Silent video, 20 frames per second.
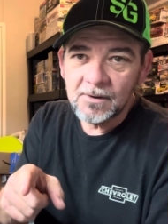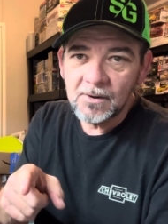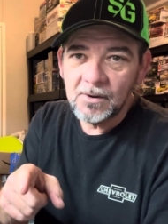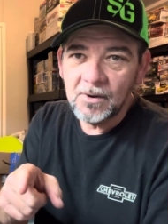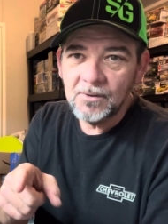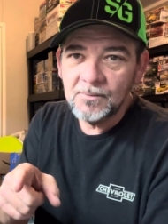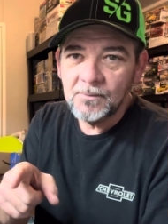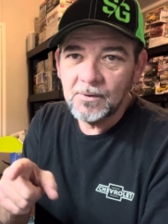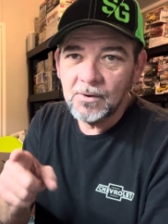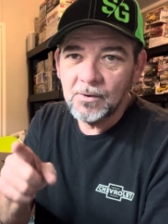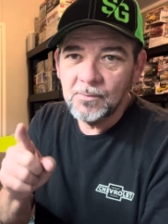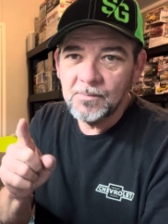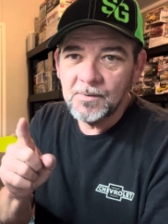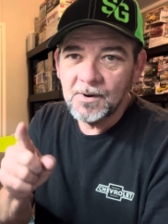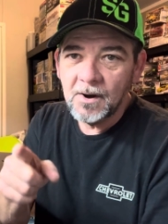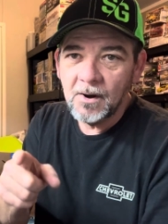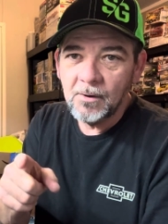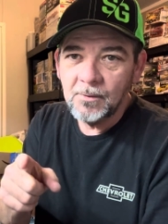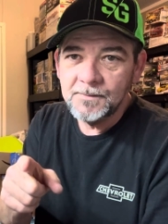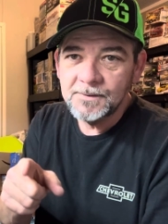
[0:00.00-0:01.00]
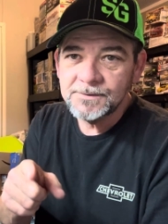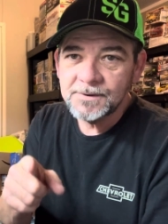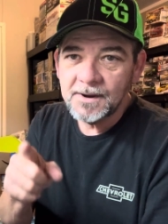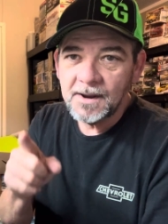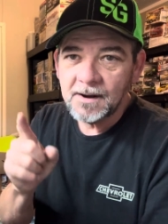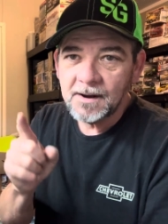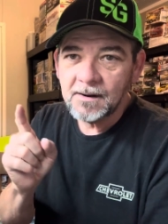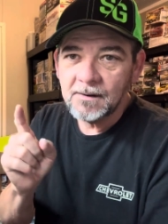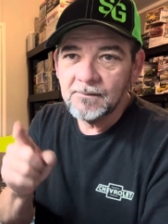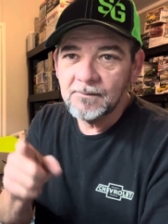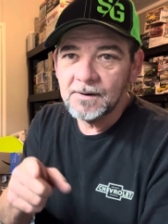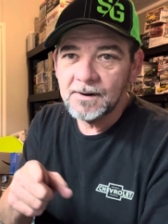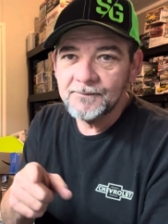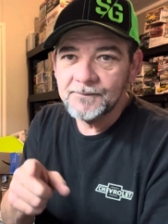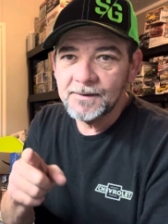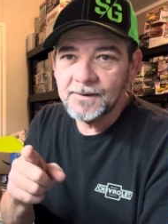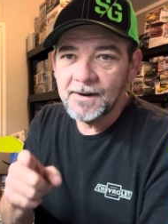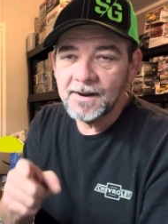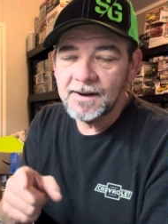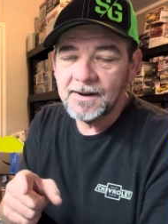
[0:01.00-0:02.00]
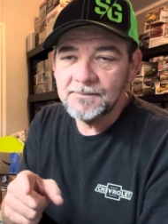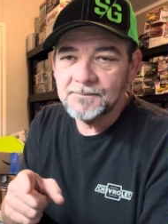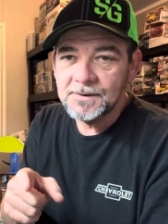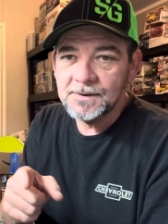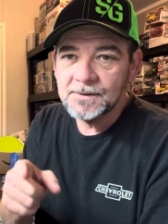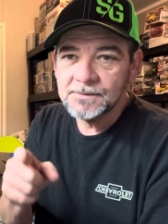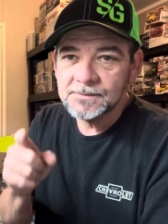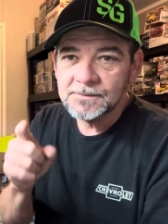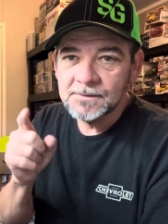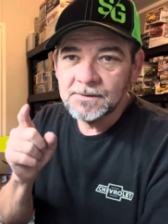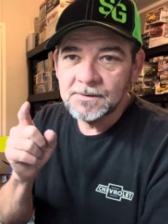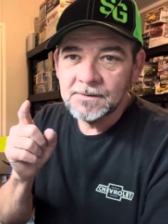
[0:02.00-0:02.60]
Guba Hobachek, or whatever your name is.